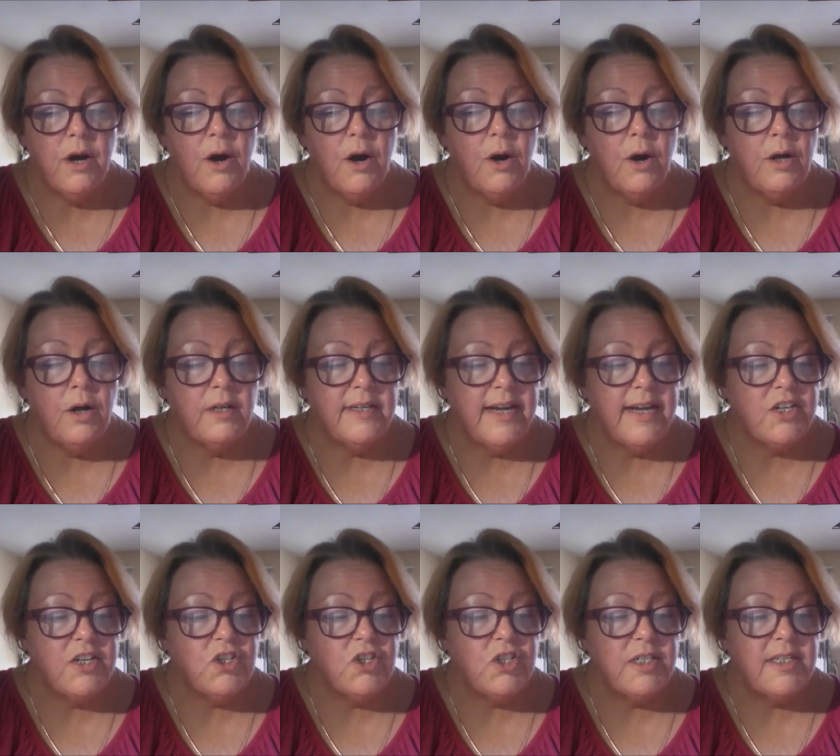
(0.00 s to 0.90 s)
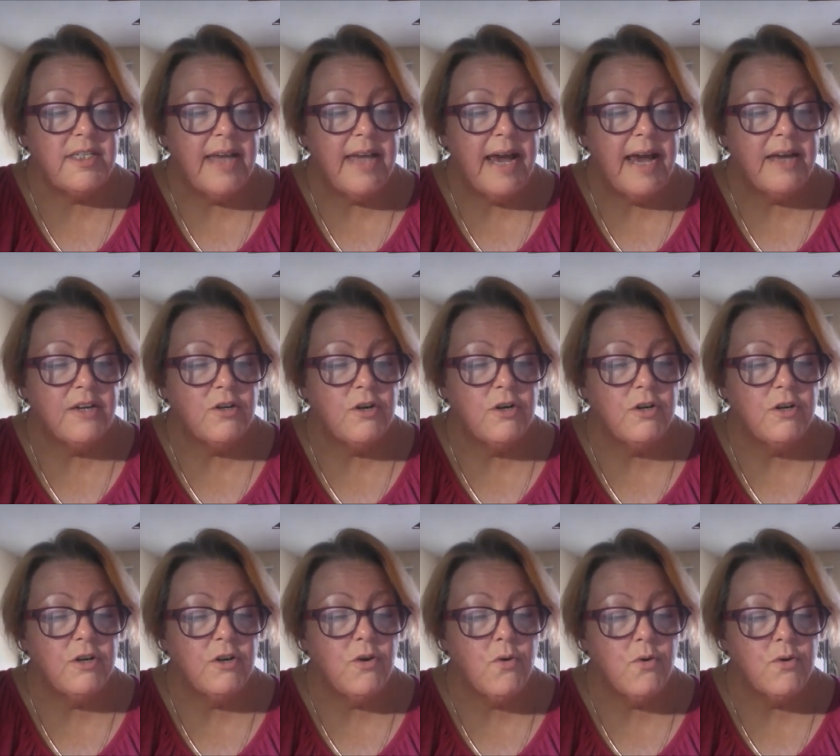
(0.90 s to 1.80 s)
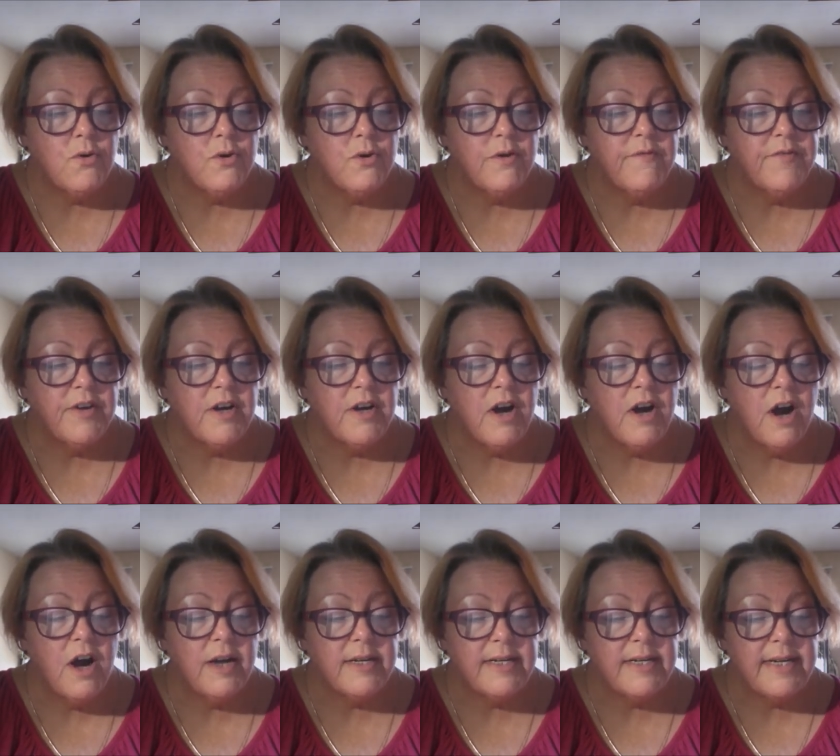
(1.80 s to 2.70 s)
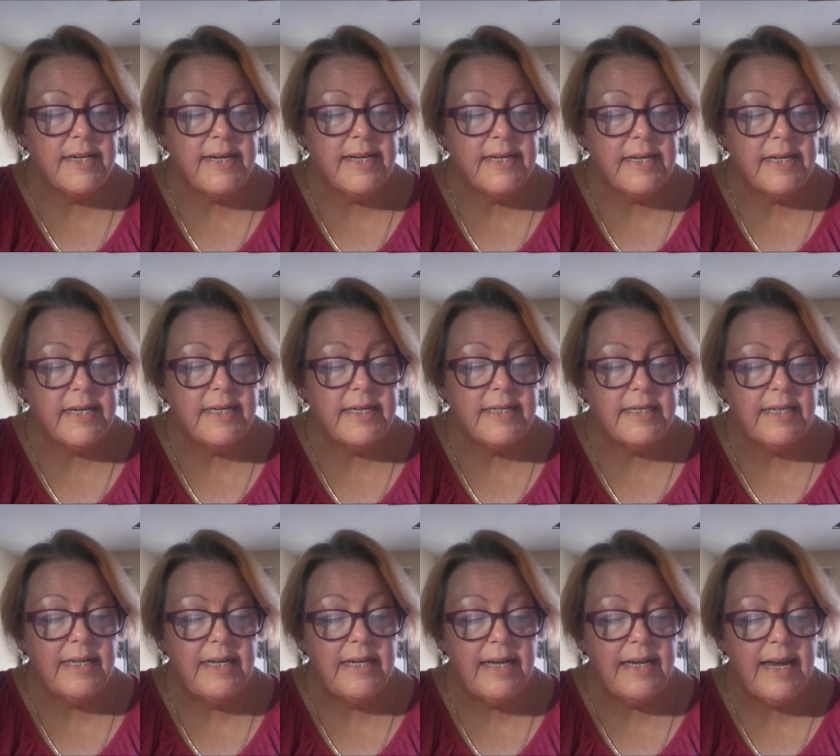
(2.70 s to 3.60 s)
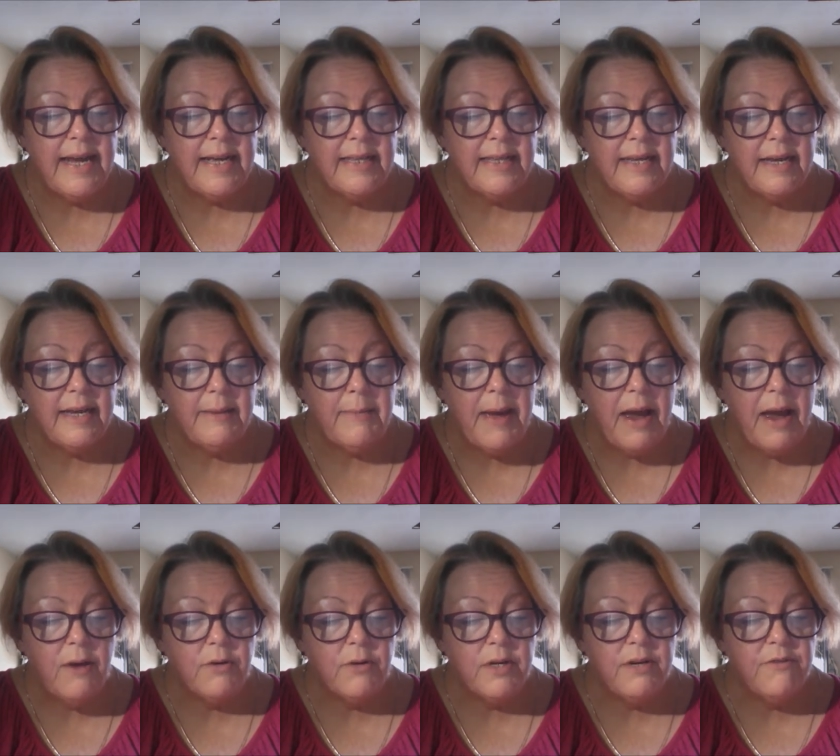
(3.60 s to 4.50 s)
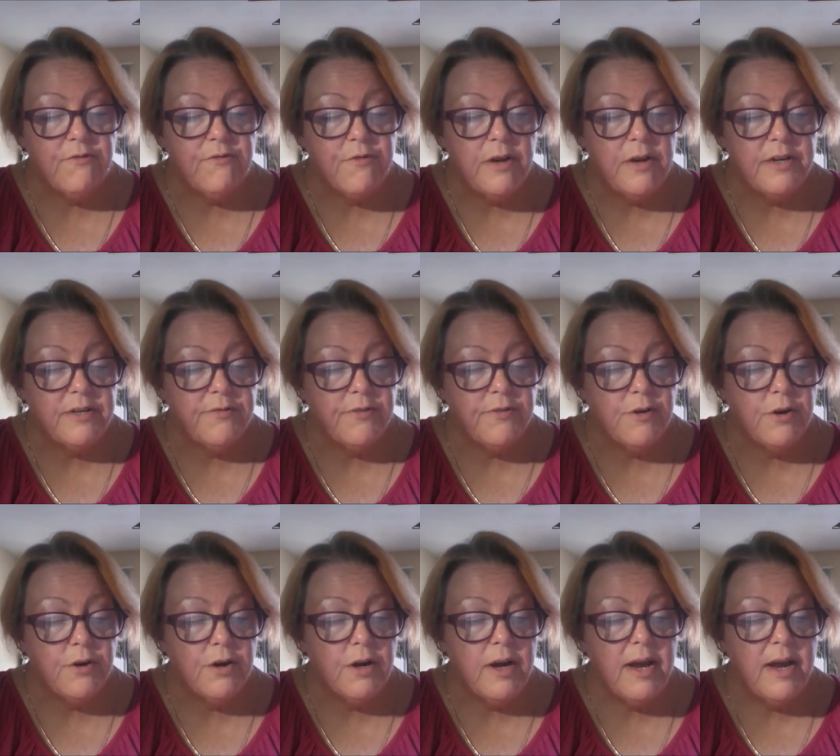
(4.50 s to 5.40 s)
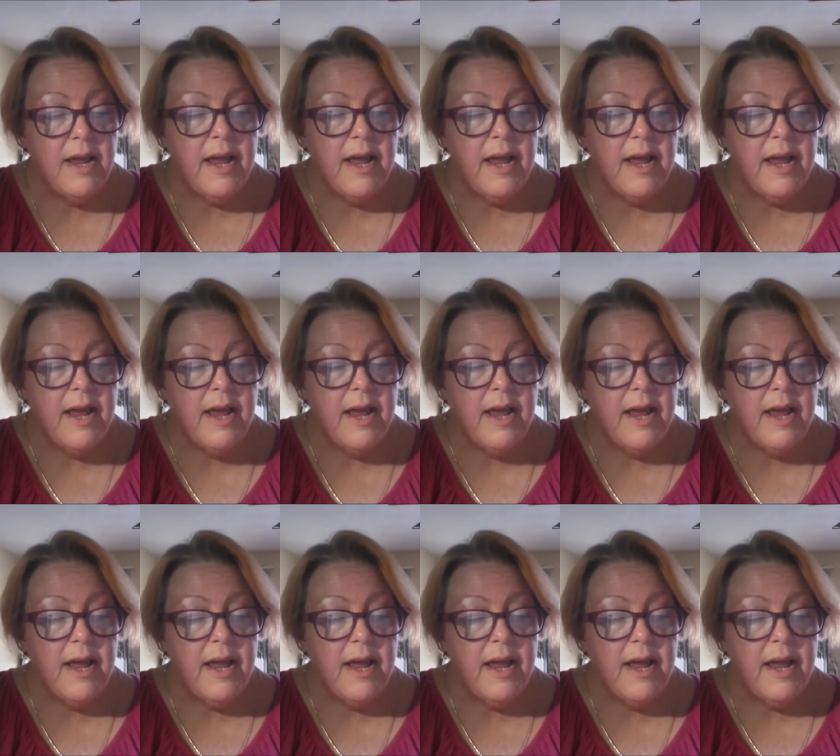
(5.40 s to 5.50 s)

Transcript: All day she sat on a corner of the cot, endlessly laying them out in front of her